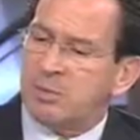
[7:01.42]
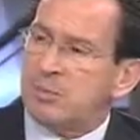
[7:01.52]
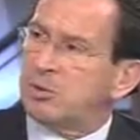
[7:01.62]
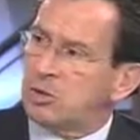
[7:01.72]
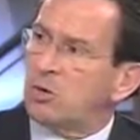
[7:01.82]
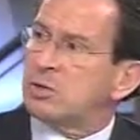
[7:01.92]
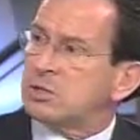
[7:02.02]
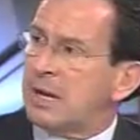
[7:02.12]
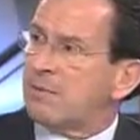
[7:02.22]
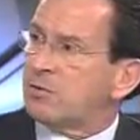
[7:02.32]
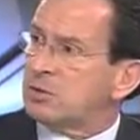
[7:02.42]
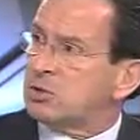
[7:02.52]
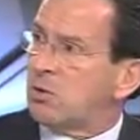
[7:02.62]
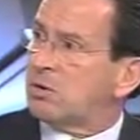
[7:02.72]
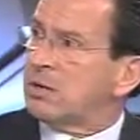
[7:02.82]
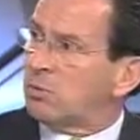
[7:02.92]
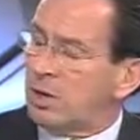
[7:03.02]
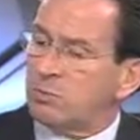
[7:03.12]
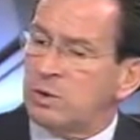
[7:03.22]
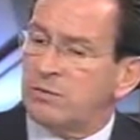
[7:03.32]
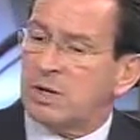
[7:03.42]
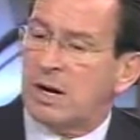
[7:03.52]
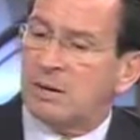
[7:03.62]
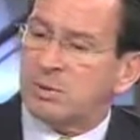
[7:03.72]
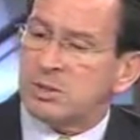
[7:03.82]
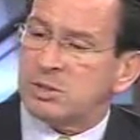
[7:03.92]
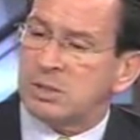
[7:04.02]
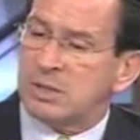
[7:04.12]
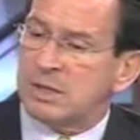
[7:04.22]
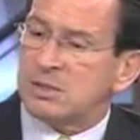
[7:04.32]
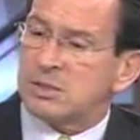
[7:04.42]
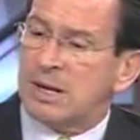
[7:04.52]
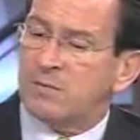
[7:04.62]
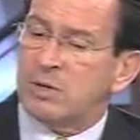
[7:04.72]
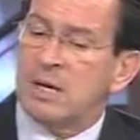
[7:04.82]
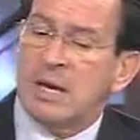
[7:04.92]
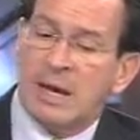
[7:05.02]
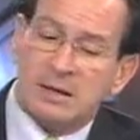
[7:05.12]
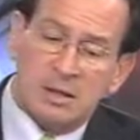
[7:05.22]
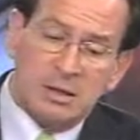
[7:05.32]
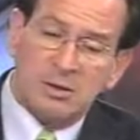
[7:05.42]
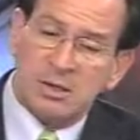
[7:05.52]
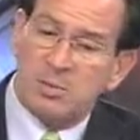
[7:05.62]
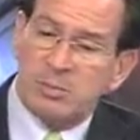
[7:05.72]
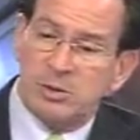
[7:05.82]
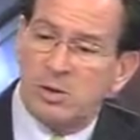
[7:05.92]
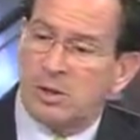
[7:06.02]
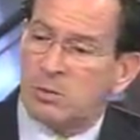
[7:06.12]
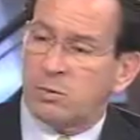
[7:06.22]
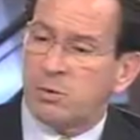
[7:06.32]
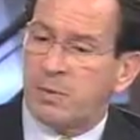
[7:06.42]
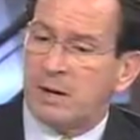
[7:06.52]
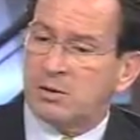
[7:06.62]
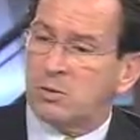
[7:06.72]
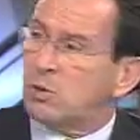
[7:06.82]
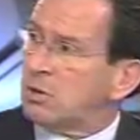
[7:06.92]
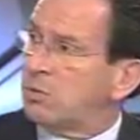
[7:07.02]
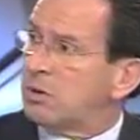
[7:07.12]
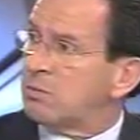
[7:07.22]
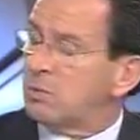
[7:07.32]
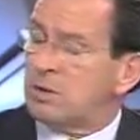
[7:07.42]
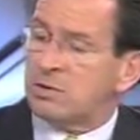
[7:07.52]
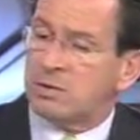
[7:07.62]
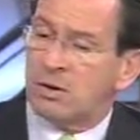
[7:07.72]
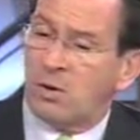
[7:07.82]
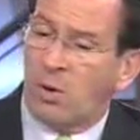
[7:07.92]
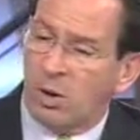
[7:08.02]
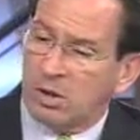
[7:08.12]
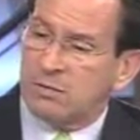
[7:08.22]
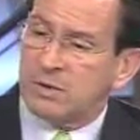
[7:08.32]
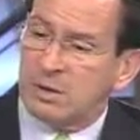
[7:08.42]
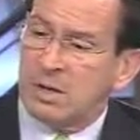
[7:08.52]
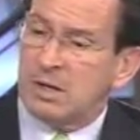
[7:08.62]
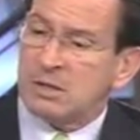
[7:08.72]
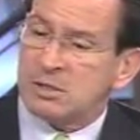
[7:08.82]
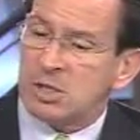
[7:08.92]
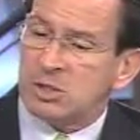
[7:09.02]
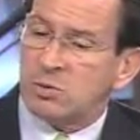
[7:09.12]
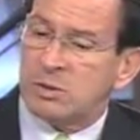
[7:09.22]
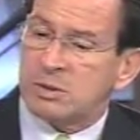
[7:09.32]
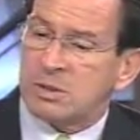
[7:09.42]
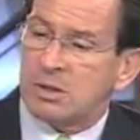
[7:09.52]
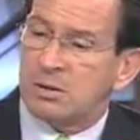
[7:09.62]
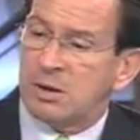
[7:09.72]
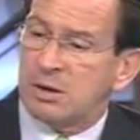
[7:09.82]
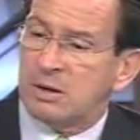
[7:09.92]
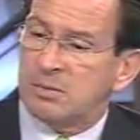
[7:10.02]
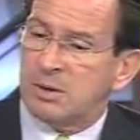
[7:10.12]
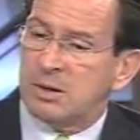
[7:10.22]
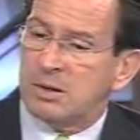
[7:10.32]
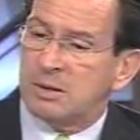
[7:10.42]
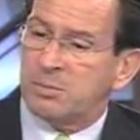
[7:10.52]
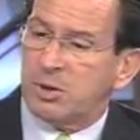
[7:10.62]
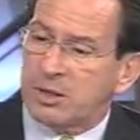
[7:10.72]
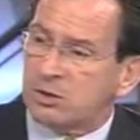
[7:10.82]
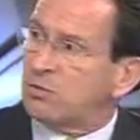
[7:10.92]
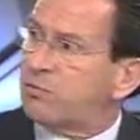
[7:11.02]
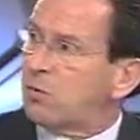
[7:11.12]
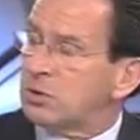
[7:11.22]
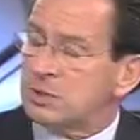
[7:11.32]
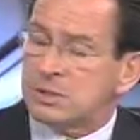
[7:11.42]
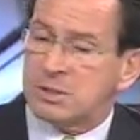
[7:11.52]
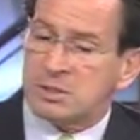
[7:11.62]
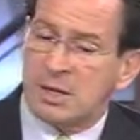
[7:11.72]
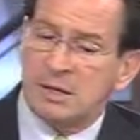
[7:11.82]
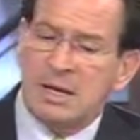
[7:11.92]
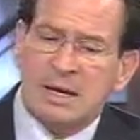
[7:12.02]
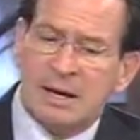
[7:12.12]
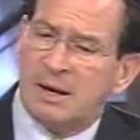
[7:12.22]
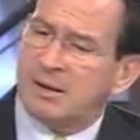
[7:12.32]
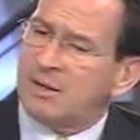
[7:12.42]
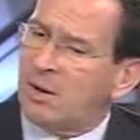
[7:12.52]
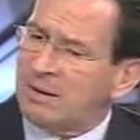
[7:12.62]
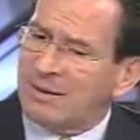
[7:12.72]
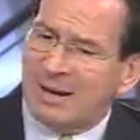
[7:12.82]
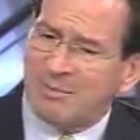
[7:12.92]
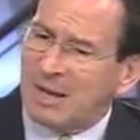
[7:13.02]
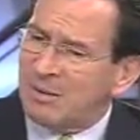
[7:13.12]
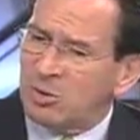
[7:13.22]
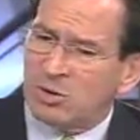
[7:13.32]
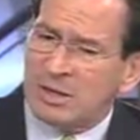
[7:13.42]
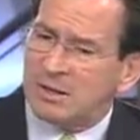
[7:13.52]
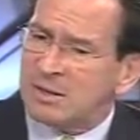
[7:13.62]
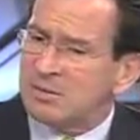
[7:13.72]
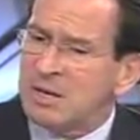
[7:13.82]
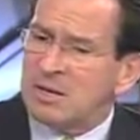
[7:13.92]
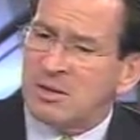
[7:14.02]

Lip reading: and people know the Stamford story and what we've accomplished in Stamford, and clearly people know that we're prepared to work with all of the constituent political forces in the state. You know, I'm looking at the